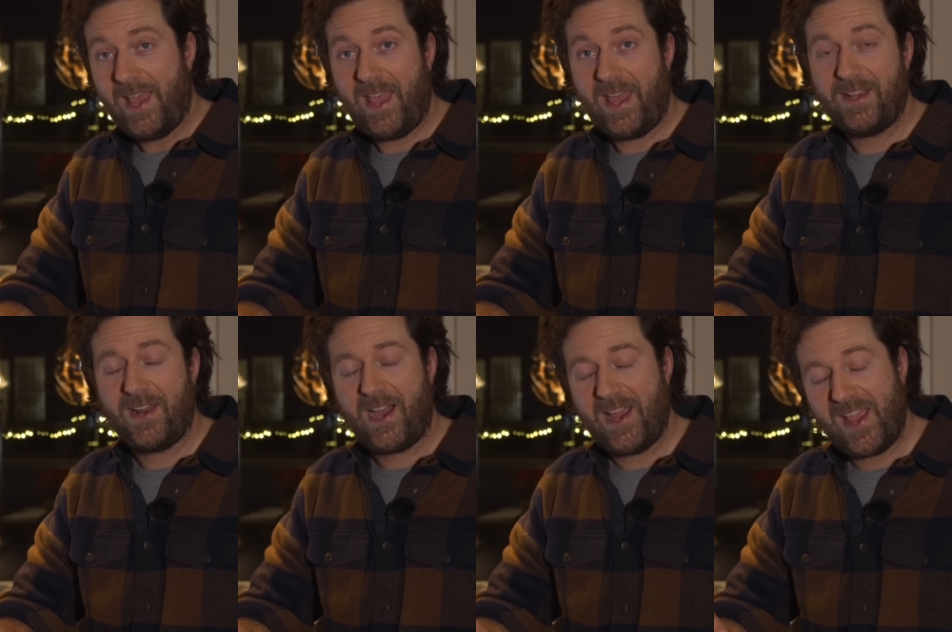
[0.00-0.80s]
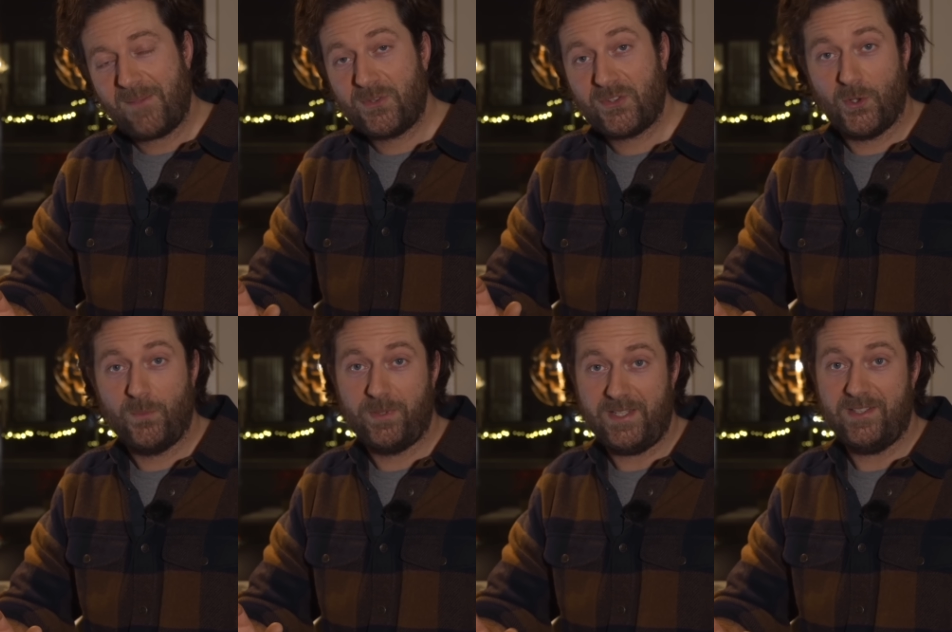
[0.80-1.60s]
and I am so
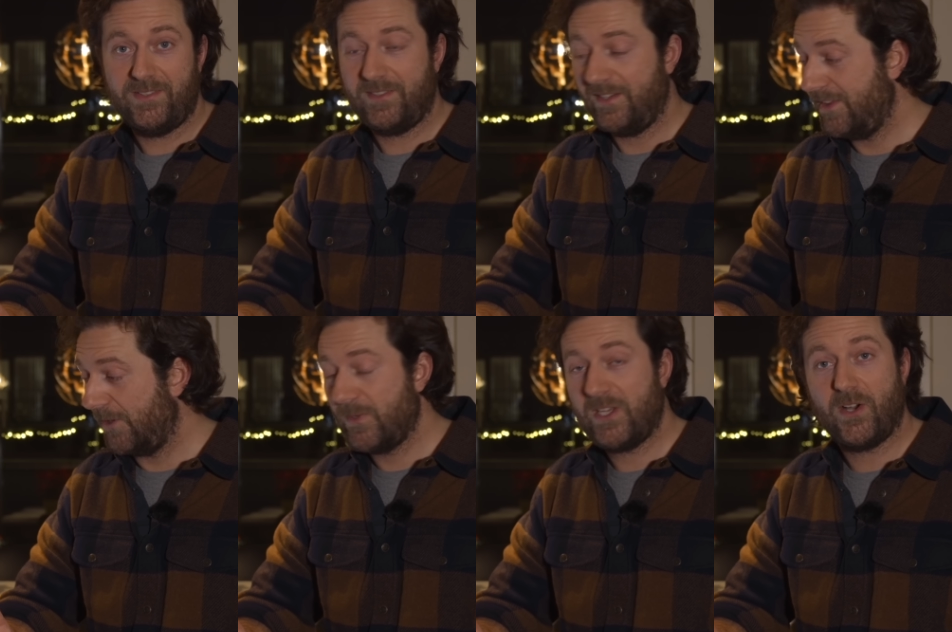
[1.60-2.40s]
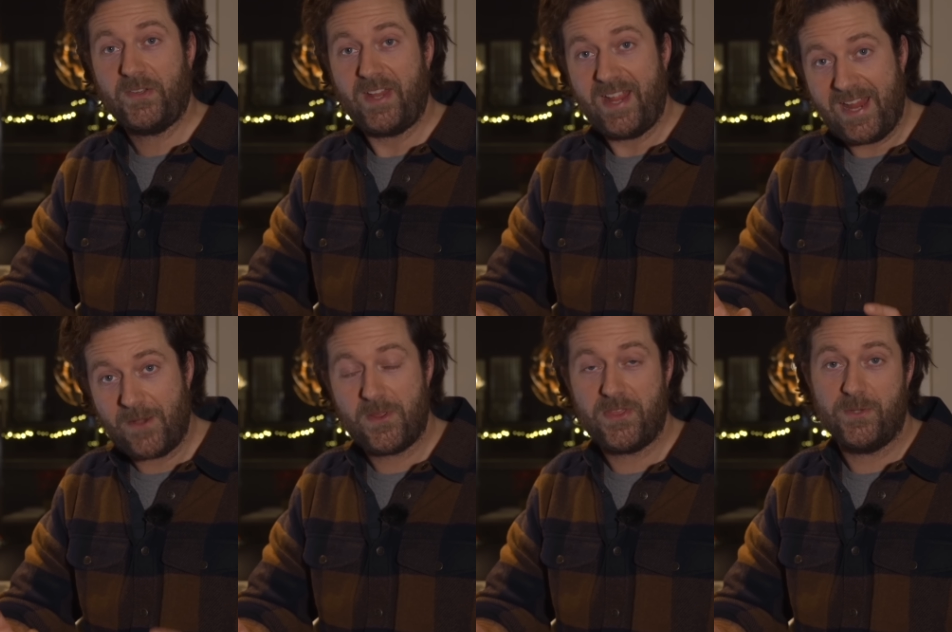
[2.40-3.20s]
pleased that we got
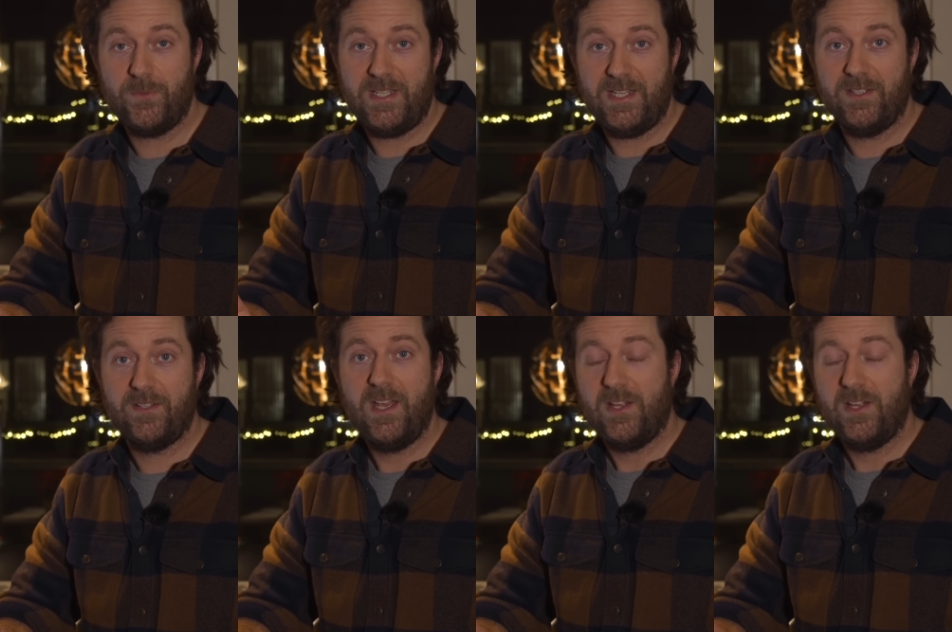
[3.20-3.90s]
everything we needed